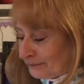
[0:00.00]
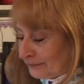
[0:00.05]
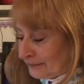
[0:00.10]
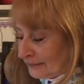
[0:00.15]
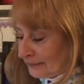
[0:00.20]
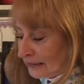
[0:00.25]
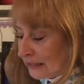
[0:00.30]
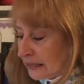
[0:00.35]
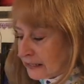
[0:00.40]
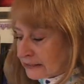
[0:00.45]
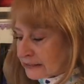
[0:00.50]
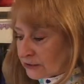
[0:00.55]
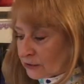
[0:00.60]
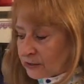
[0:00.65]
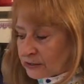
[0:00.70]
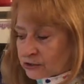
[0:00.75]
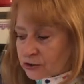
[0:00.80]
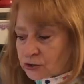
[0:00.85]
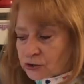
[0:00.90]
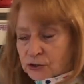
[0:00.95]
Yeah, so
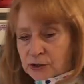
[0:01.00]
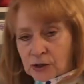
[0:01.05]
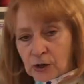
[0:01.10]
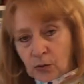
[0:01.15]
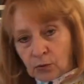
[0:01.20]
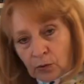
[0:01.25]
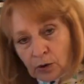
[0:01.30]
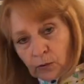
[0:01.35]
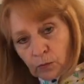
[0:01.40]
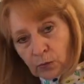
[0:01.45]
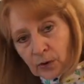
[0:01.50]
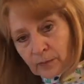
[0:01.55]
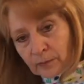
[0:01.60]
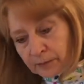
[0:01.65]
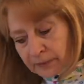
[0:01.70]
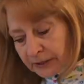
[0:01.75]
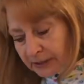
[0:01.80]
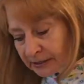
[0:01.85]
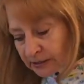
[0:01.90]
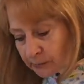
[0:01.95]
it's just got a
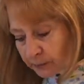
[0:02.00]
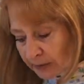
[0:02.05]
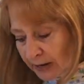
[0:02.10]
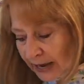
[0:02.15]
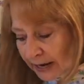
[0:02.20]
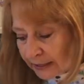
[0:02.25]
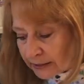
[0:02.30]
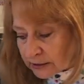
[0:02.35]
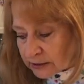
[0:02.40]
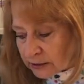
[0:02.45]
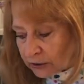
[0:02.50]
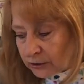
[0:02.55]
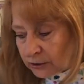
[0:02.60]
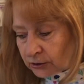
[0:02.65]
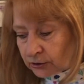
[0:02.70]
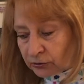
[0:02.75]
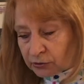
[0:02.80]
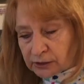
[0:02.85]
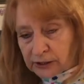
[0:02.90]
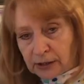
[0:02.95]
one-piece back, so you
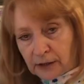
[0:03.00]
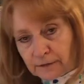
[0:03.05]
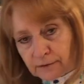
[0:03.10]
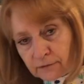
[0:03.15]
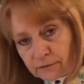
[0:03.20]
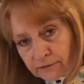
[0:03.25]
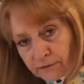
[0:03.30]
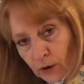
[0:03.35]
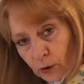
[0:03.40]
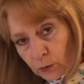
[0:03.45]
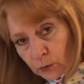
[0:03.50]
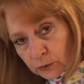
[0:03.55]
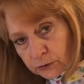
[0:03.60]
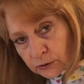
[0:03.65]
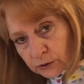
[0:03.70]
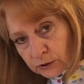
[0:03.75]
cut it on the fold.